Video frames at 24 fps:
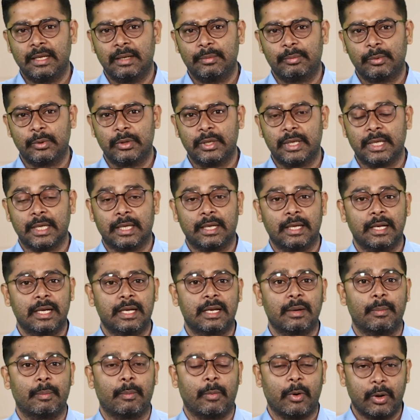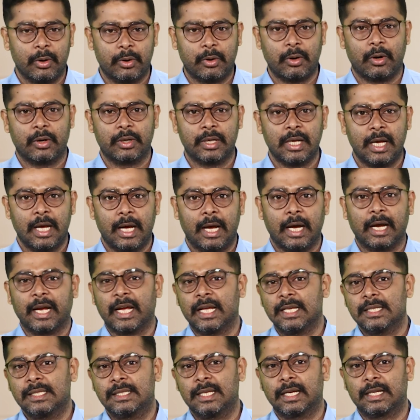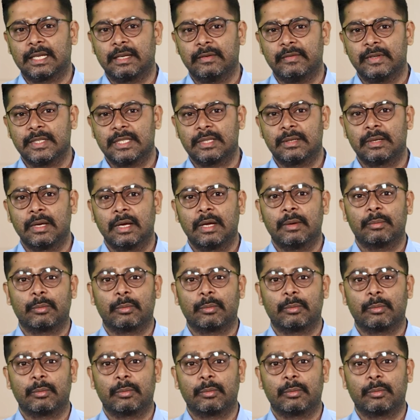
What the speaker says: Lipun declared a boycott against the activist,